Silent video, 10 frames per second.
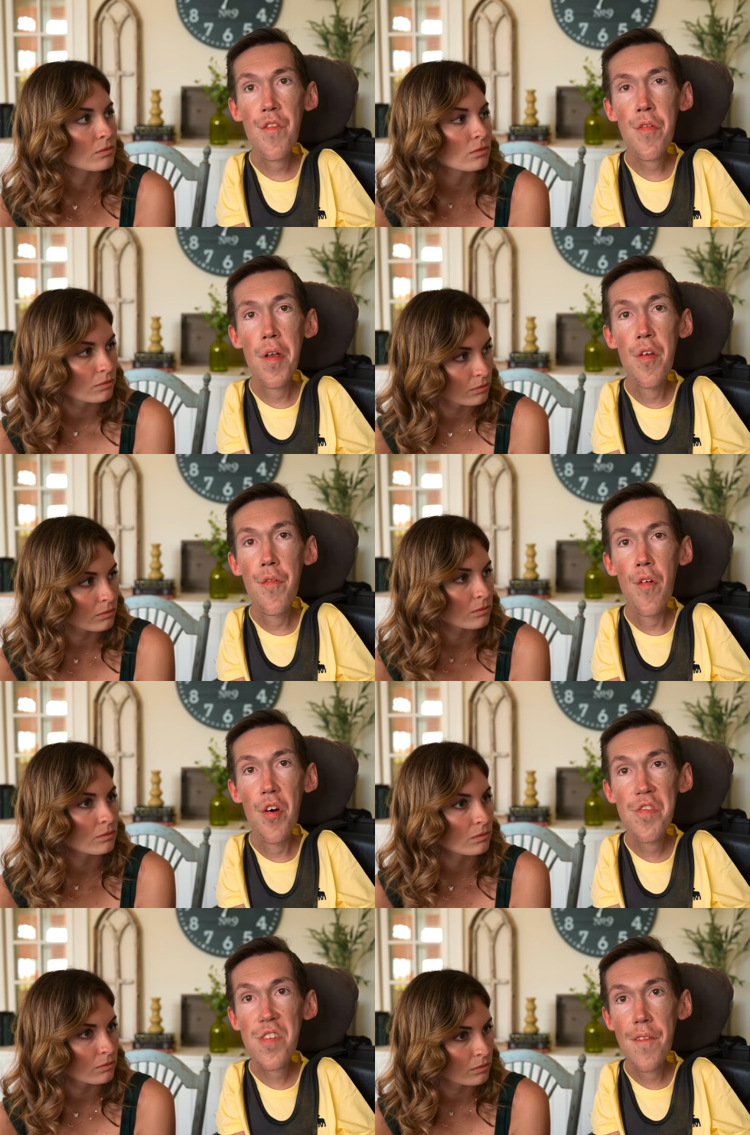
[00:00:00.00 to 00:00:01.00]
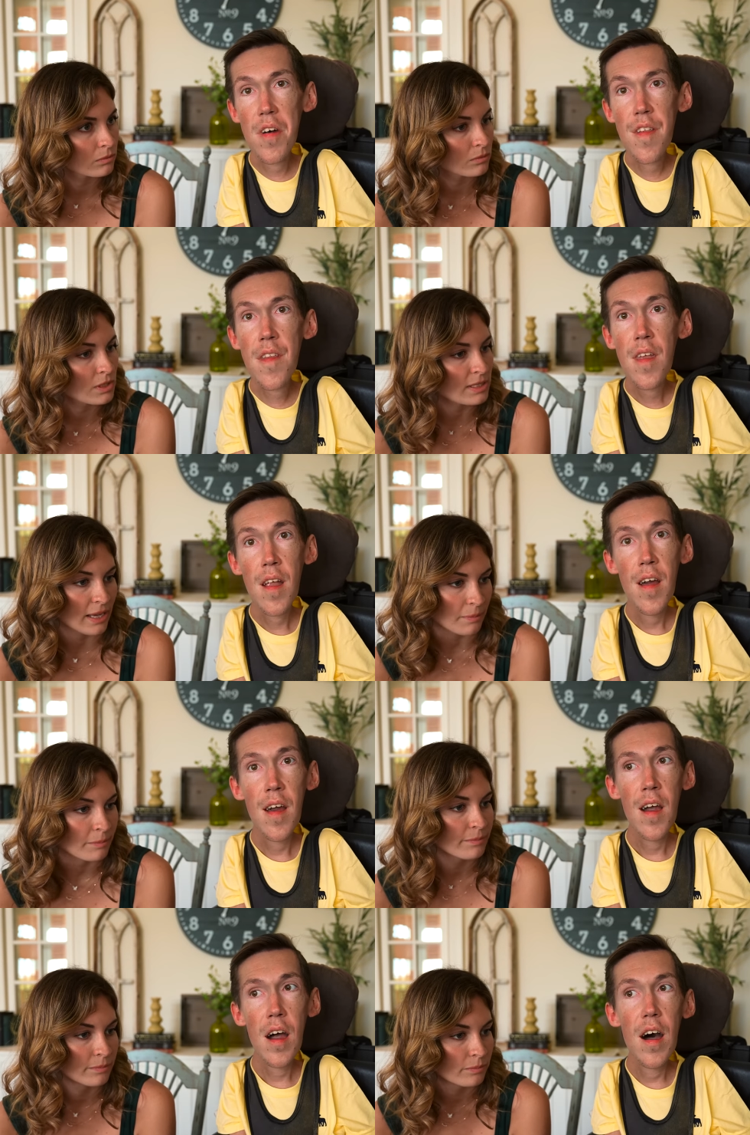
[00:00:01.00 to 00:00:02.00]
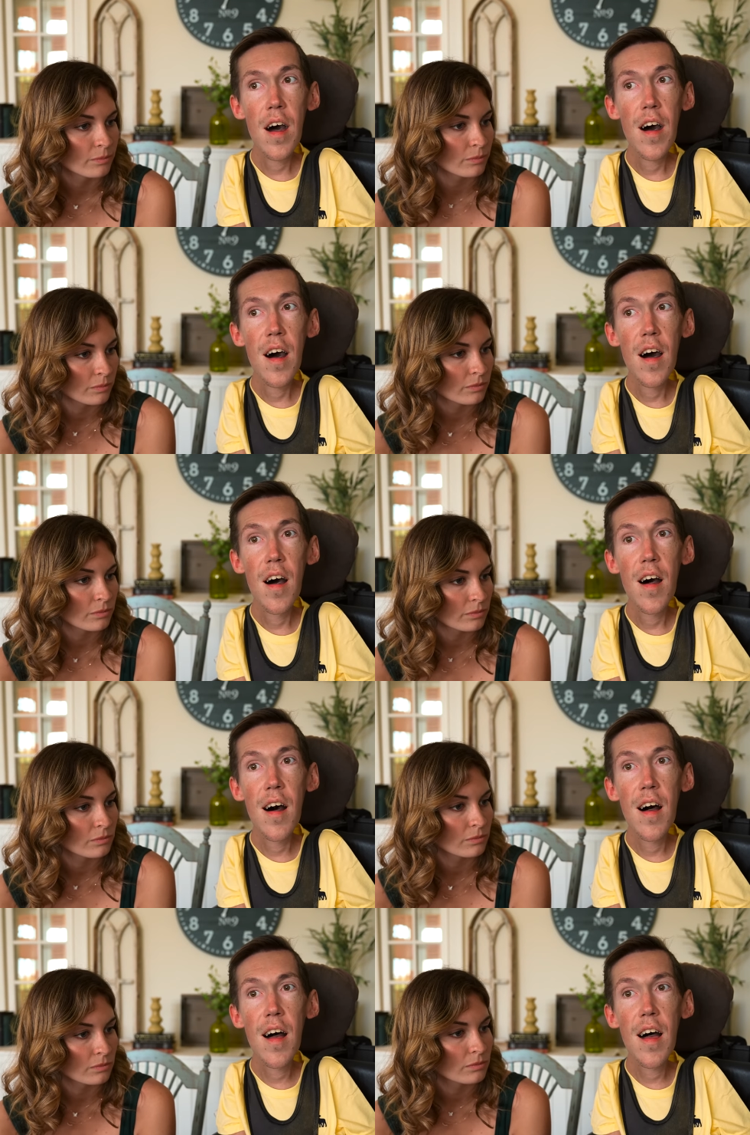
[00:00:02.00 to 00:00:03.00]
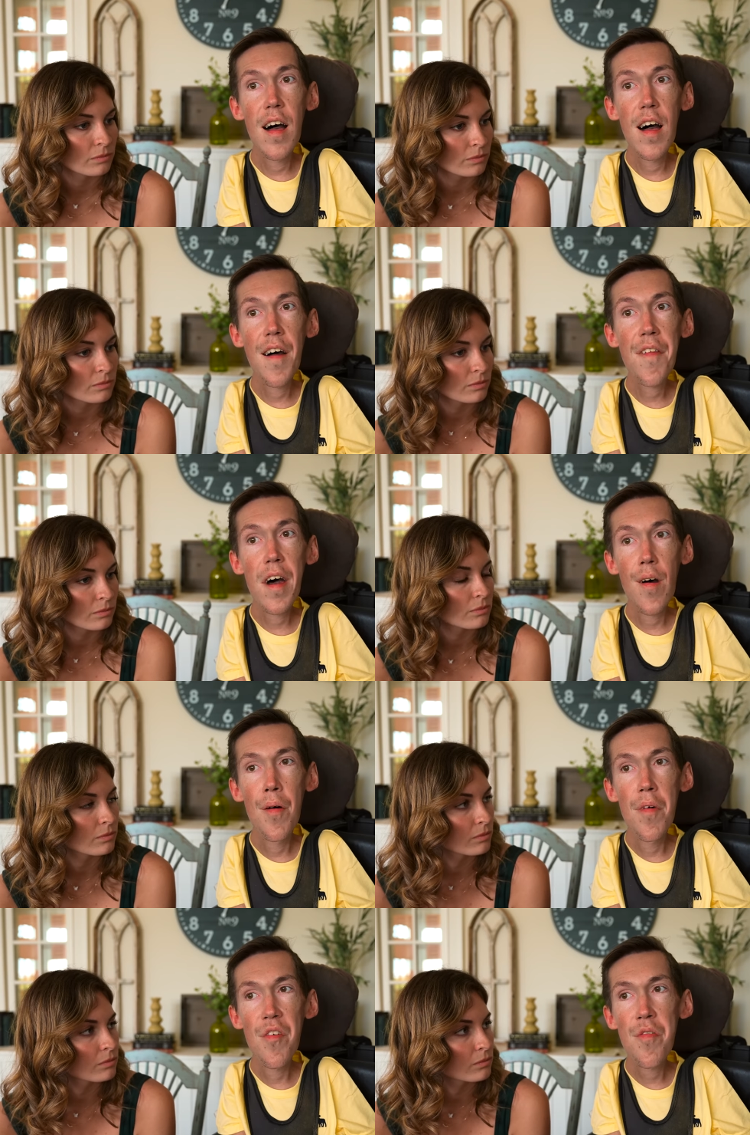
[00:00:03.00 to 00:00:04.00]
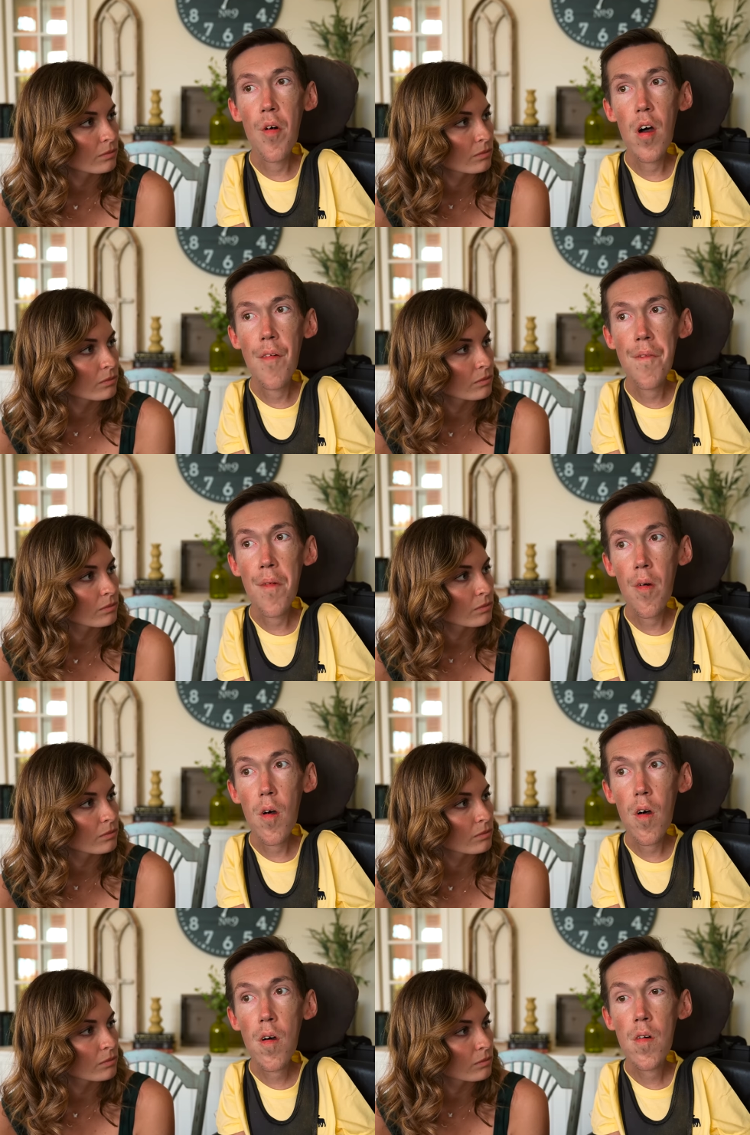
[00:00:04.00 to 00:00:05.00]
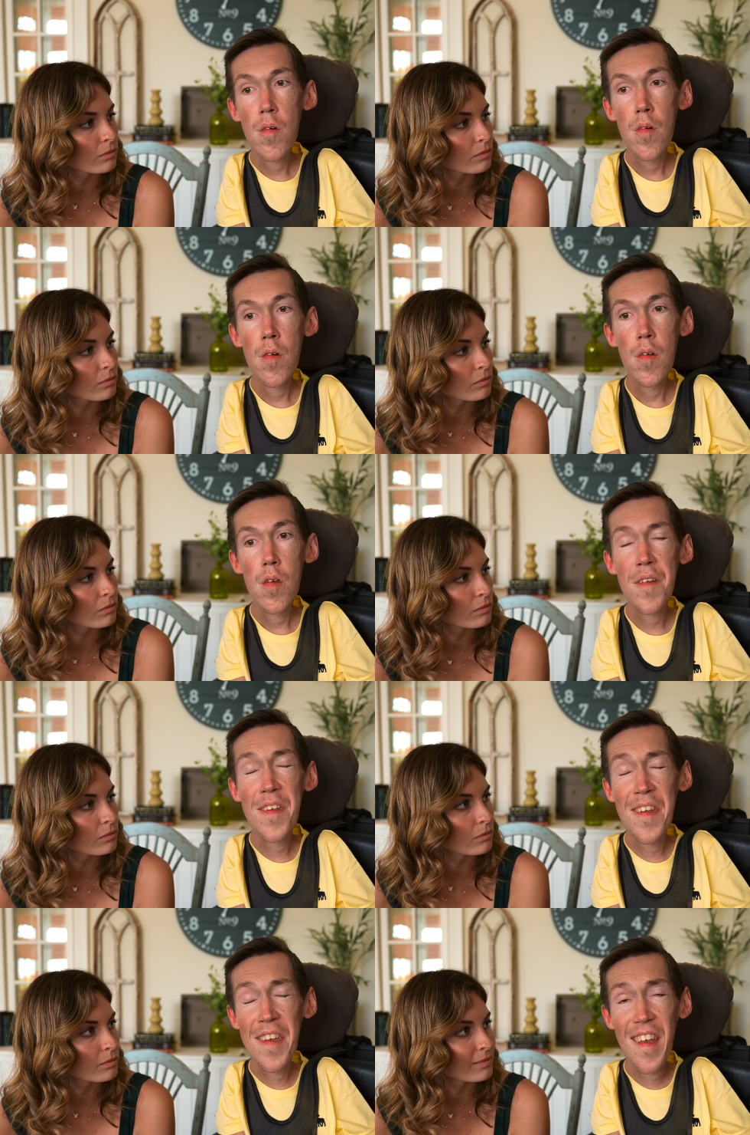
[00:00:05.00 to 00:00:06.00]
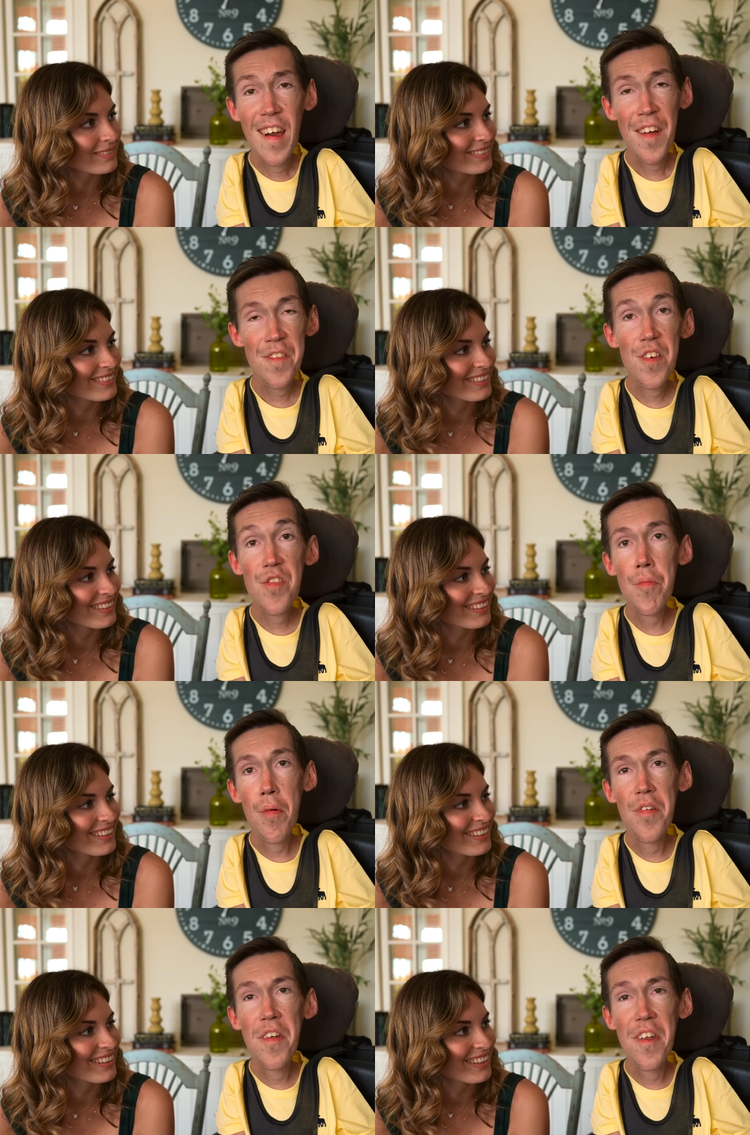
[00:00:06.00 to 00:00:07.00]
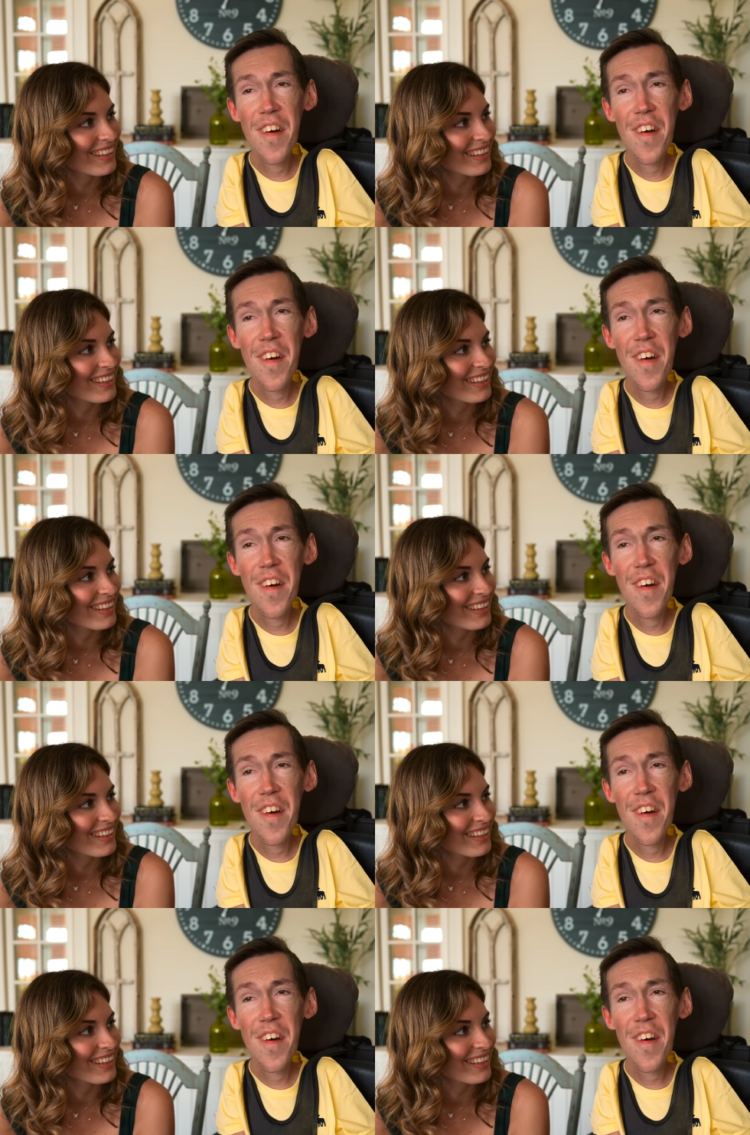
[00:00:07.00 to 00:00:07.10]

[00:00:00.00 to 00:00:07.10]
Speaker 1: 24 7. Same. Uh, and now I'm much more comfortable disappointing